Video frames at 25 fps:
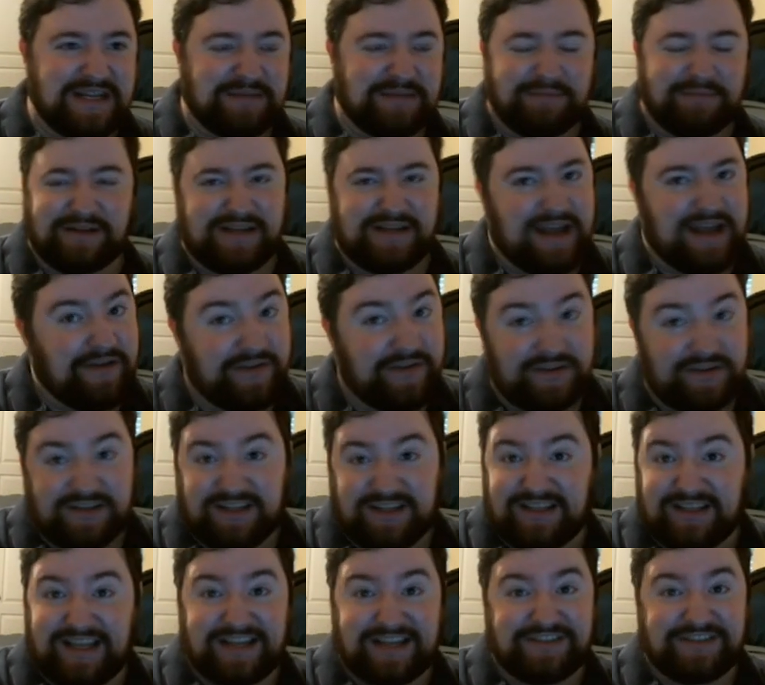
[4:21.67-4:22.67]
But never
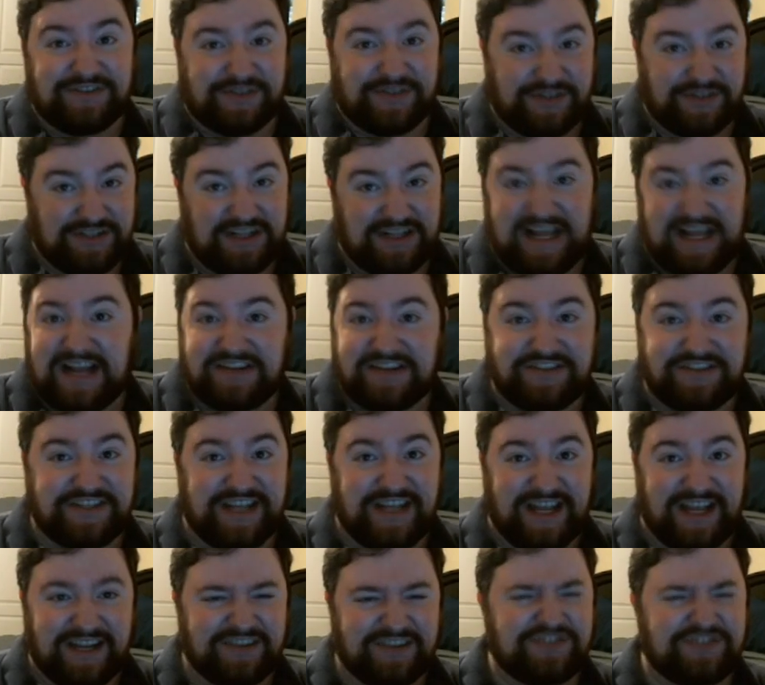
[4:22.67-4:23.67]
neglect your
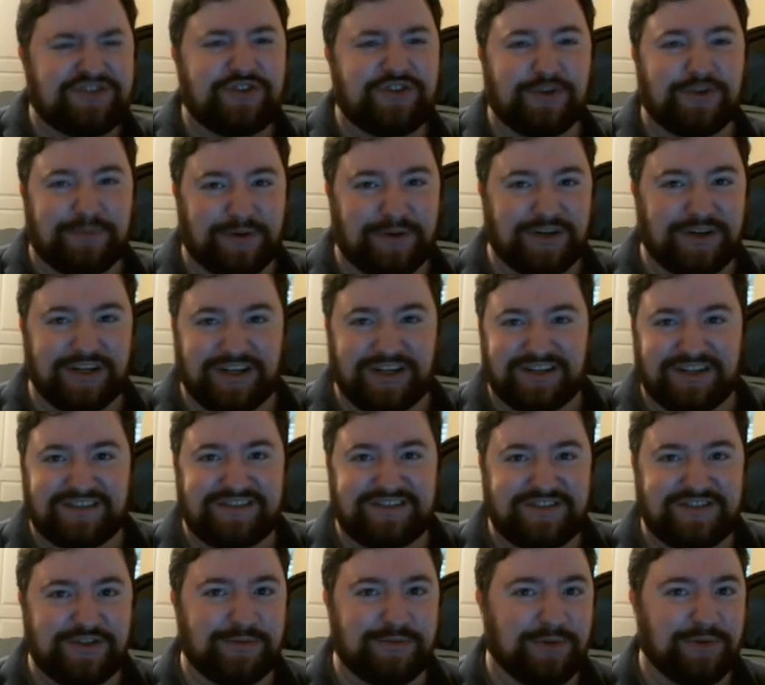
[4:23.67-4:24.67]
/say. Super good,
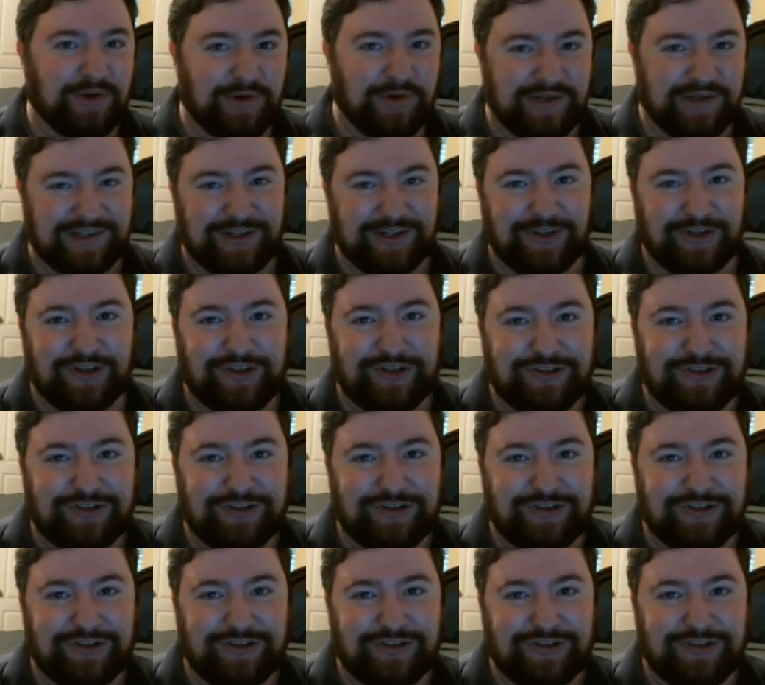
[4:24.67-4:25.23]
super critical.